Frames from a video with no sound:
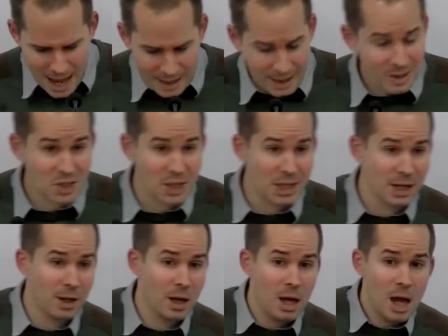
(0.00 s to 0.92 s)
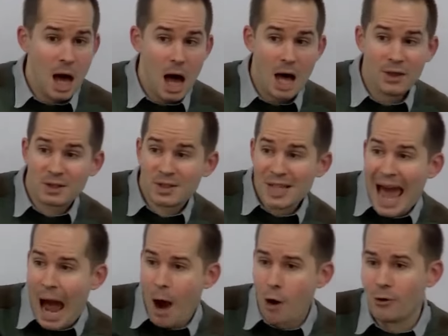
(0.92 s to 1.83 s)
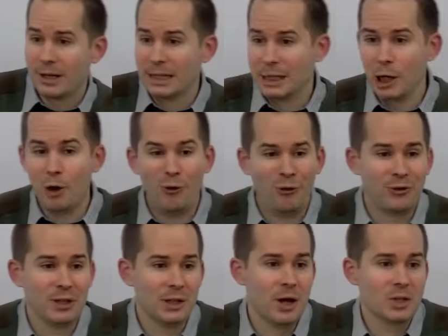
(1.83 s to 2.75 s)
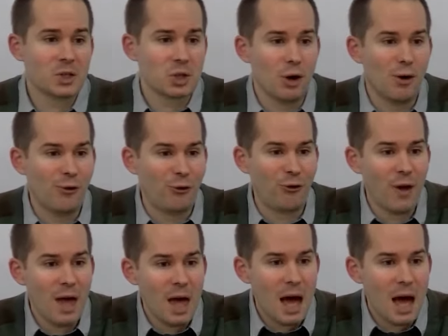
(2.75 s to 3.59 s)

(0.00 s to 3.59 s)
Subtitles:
Consider the towering loftiness of